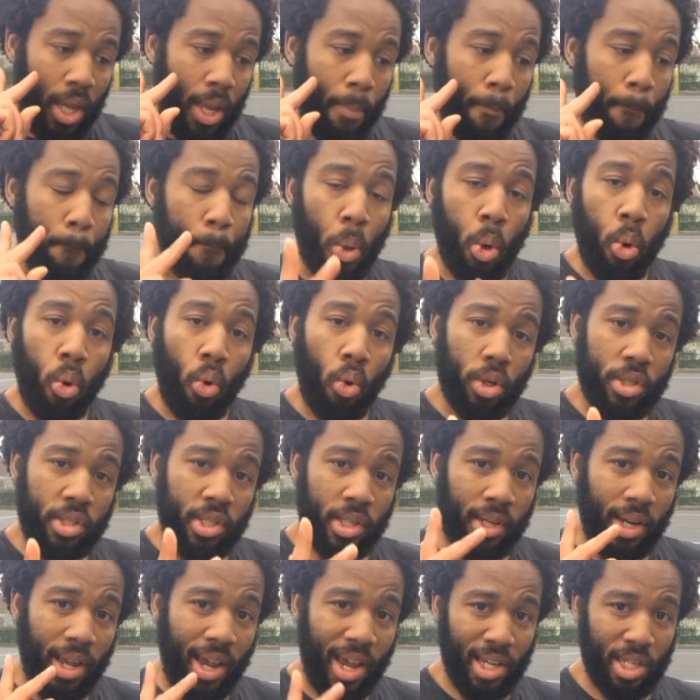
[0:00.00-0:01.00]

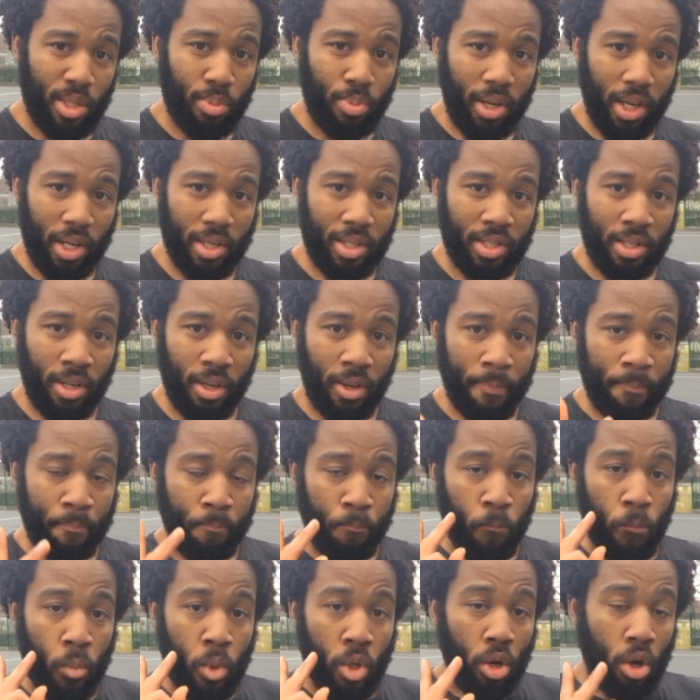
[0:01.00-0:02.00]
important aspects
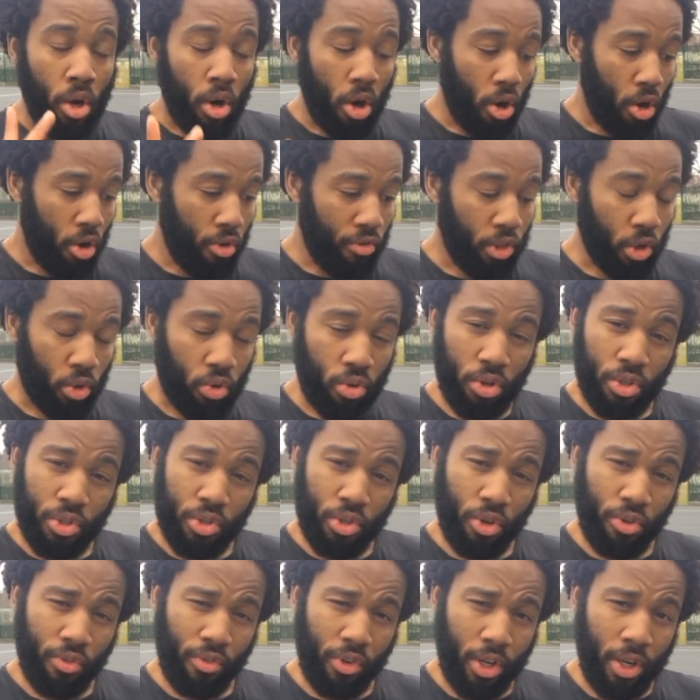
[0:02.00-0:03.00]
of the
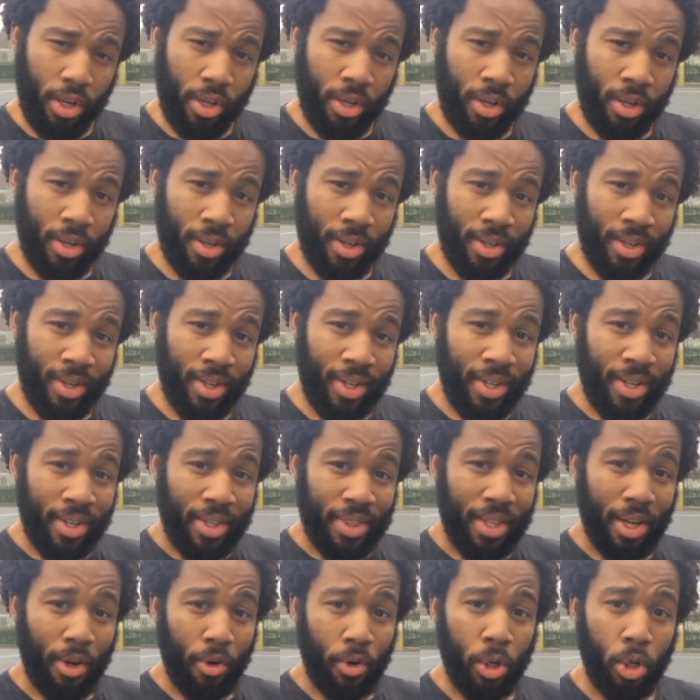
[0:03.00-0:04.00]
crossover
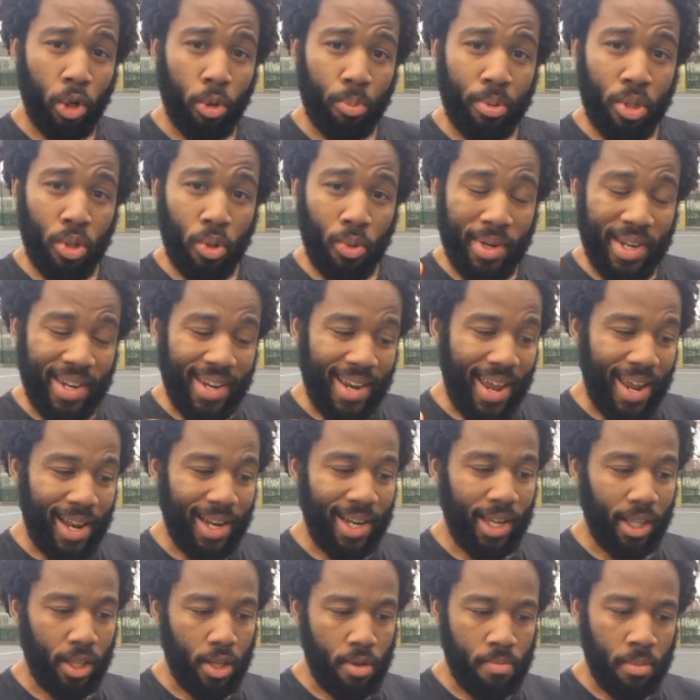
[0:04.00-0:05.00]
that will help you
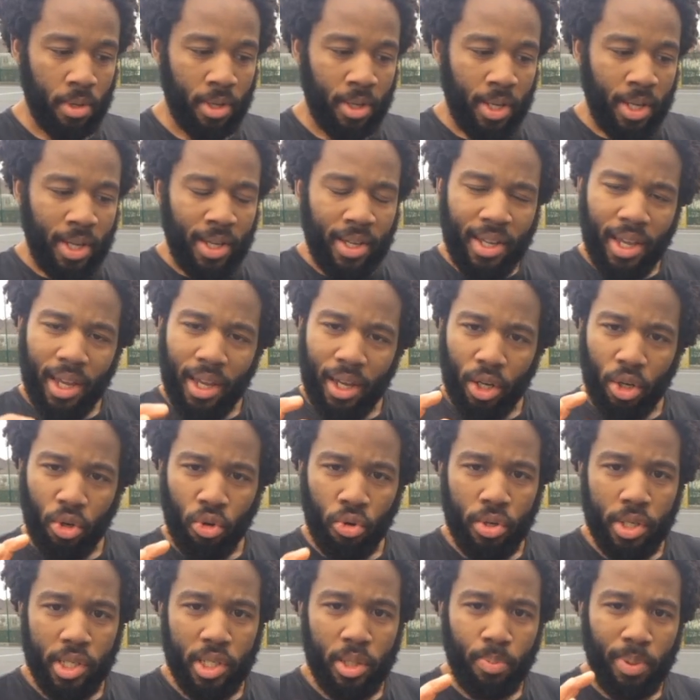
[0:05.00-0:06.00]
nailing them, getting
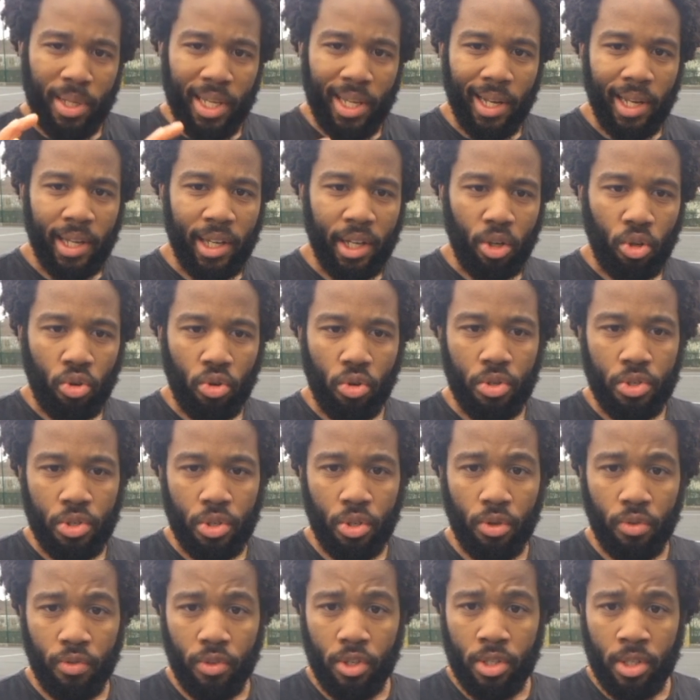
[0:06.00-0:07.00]
crispy, clean
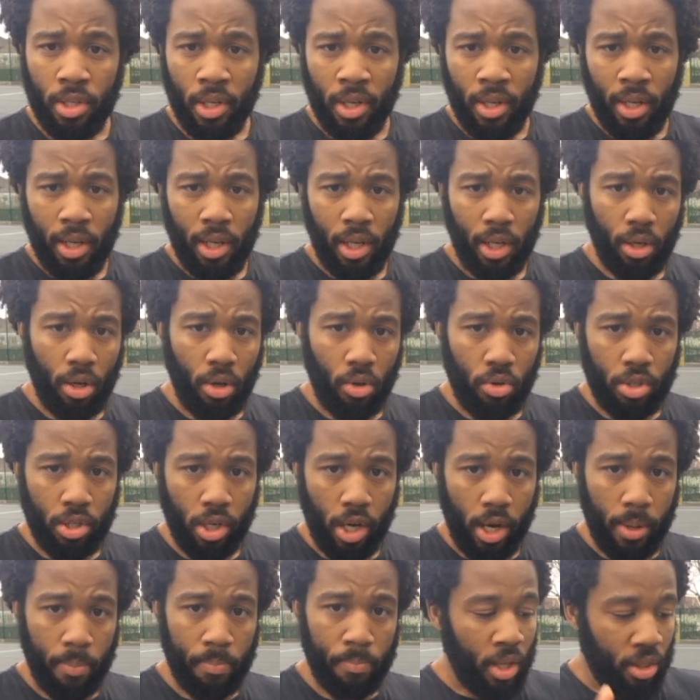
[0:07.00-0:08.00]
crossovers in no
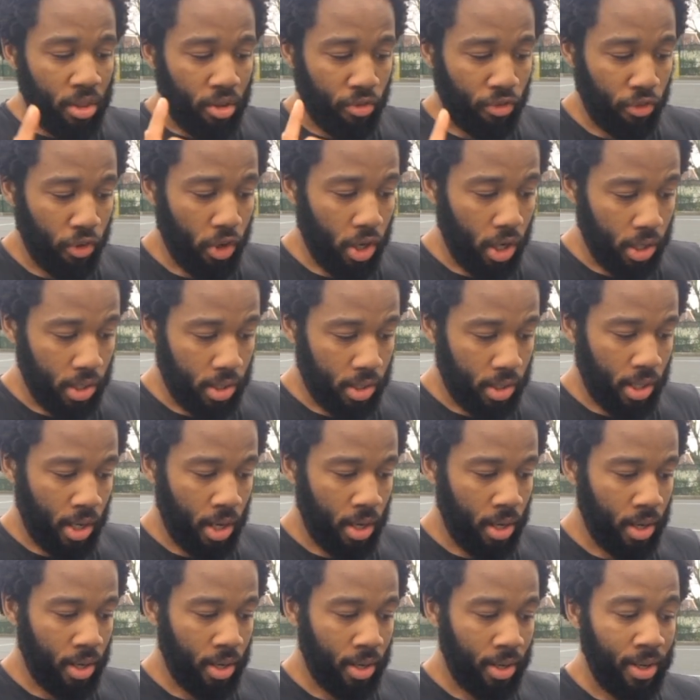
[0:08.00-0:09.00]
time. The first
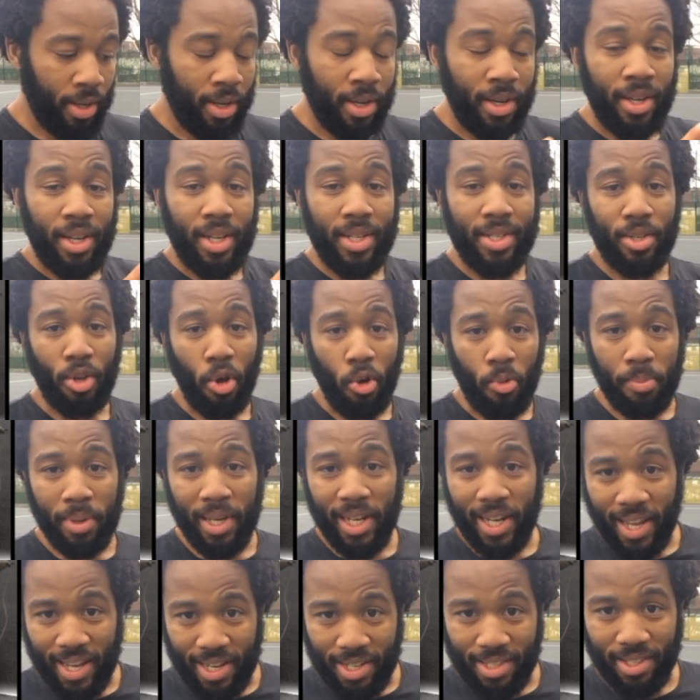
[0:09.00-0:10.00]
is don't
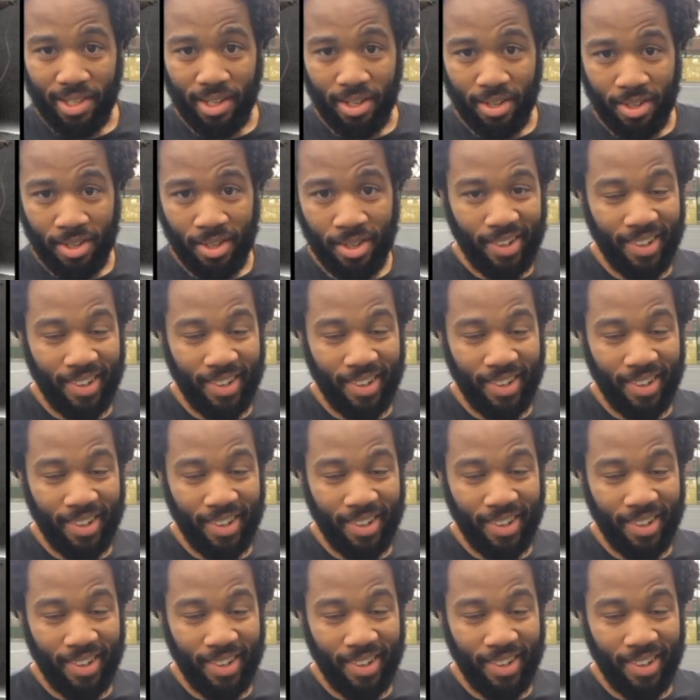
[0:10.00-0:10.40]
be lazy.